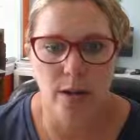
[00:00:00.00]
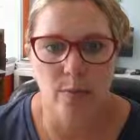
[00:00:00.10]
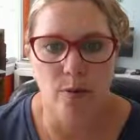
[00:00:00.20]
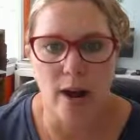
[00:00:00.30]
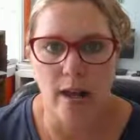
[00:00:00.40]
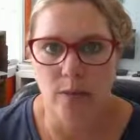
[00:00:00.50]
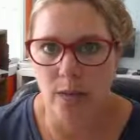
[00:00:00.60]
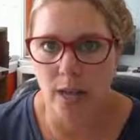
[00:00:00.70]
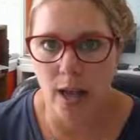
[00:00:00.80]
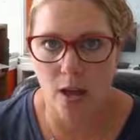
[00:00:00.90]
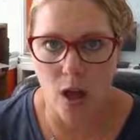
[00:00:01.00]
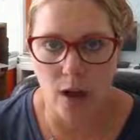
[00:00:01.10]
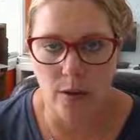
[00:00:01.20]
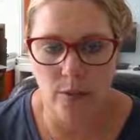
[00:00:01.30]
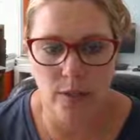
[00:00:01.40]
and approximately how
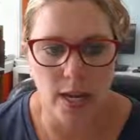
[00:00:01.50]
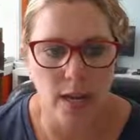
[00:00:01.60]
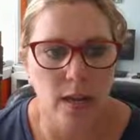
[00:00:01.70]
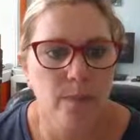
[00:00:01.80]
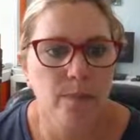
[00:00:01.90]
long it will take.